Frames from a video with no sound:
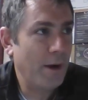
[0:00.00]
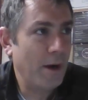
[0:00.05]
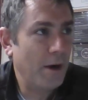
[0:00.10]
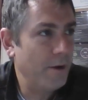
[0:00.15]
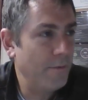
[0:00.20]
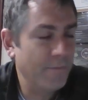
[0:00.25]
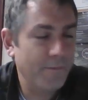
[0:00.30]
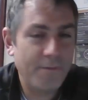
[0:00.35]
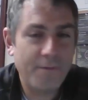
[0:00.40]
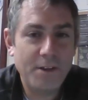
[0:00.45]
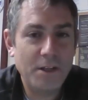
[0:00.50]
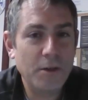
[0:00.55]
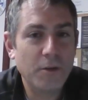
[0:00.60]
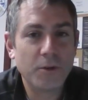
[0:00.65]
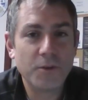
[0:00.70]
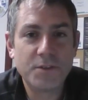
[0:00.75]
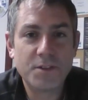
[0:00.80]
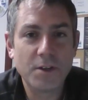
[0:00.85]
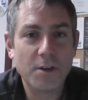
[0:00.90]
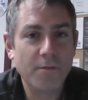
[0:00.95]
Comparing
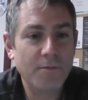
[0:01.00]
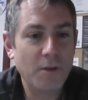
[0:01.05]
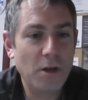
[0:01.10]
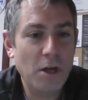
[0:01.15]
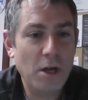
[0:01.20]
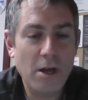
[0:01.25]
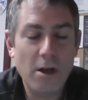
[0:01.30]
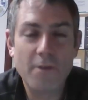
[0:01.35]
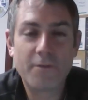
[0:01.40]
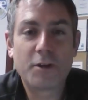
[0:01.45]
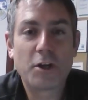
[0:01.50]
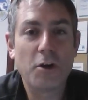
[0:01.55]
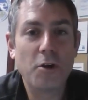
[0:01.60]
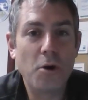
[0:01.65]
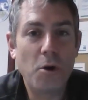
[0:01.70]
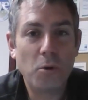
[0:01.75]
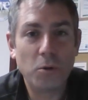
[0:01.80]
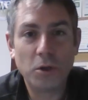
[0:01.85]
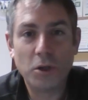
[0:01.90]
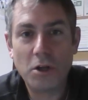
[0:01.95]
fields of, uh, of
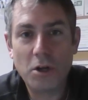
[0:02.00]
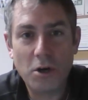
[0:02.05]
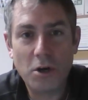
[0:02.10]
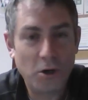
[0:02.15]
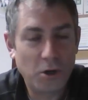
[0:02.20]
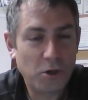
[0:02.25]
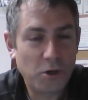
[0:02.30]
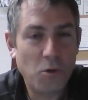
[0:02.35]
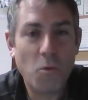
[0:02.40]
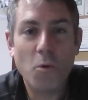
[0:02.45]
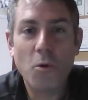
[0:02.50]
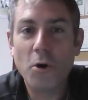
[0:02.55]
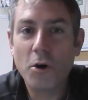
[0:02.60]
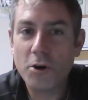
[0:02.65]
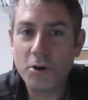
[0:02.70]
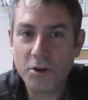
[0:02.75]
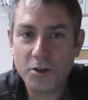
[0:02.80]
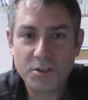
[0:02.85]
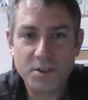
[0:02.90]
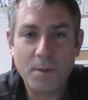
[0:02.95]
canola or
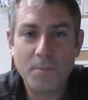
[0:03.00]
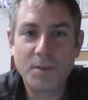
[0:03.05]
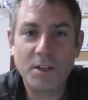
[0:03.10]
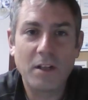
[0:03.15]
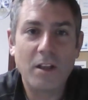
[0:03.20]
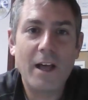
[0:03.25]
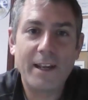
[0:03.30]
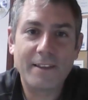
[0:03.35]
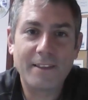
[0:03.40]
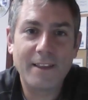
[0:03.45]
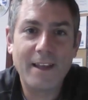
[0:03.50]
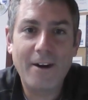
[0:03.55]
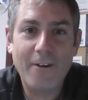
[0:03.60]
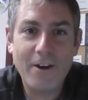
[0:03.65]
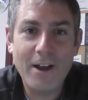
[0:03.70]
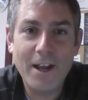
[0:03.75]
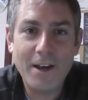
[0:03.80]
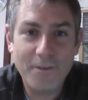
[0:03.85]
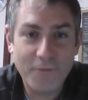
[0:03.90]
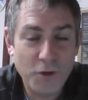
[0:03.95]
corn or something like
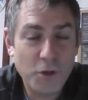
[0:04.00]
that, right?